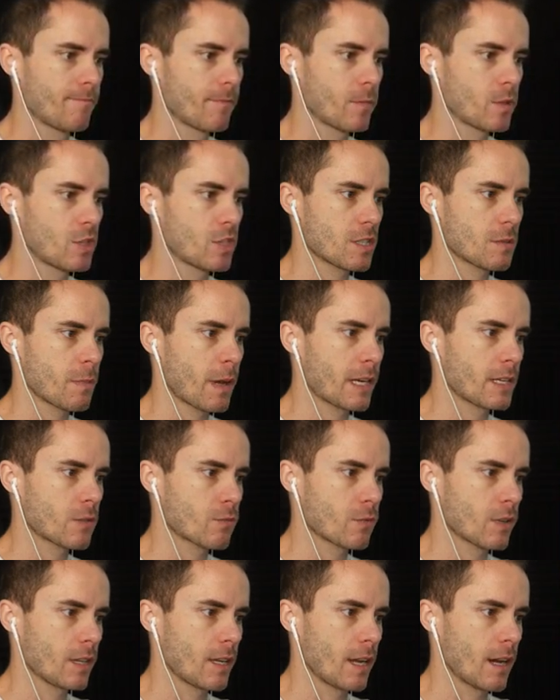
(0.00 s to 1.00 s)
which just makes
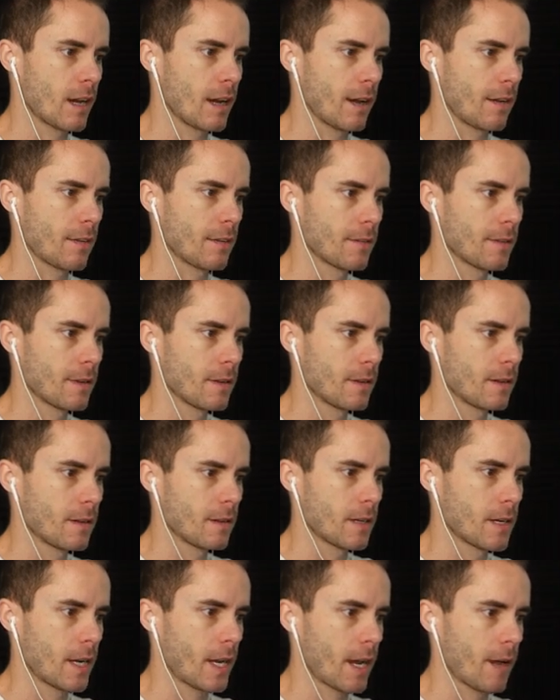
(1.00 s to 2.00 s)
it really hard.
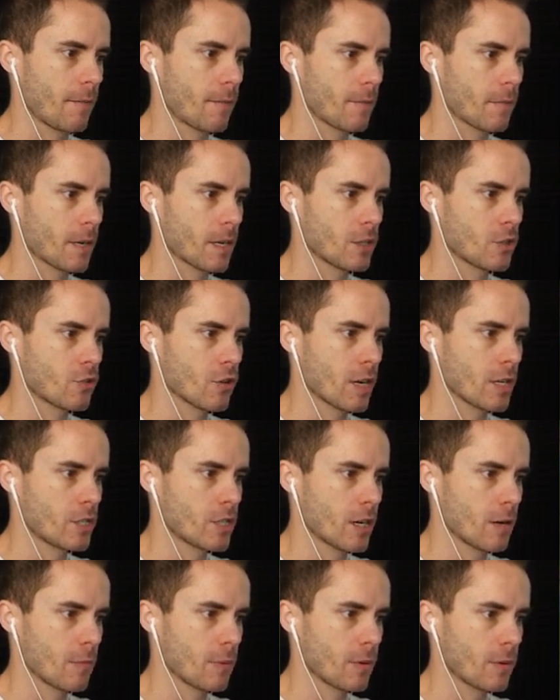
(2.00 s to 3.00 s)
Okay, I'm gonna try and
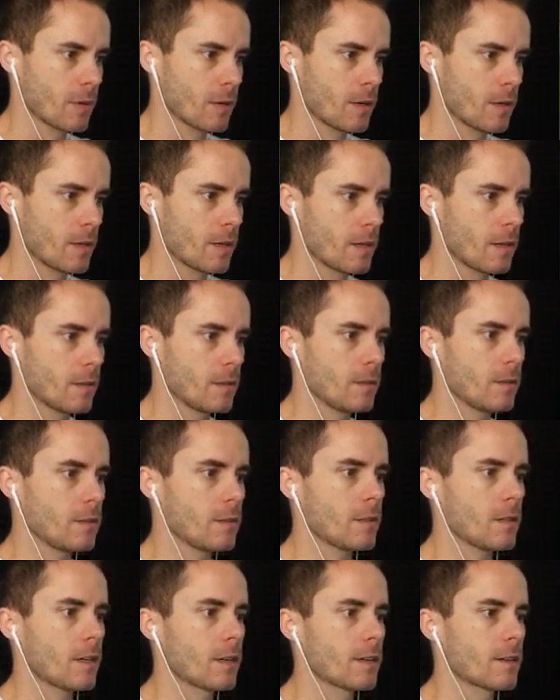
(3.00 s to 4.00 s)
jump.
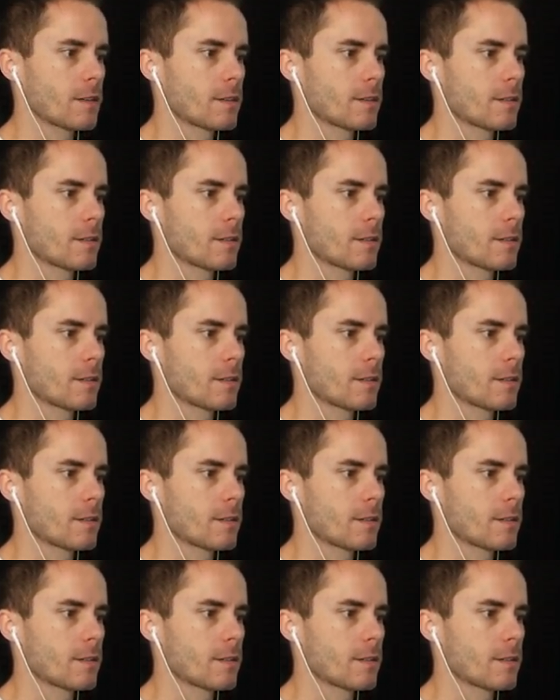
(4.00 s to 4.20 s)
Ugh.